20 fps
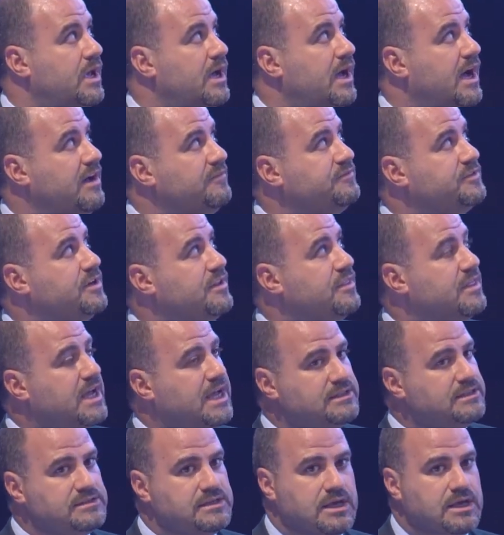After
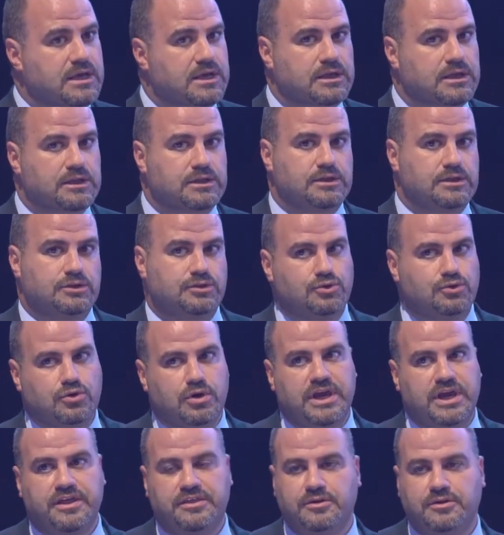that, do
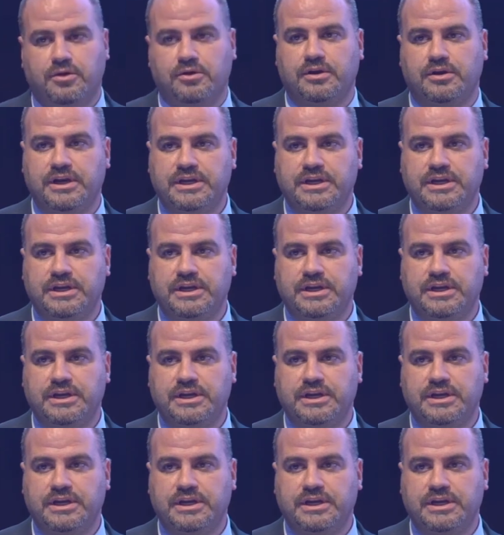a thorough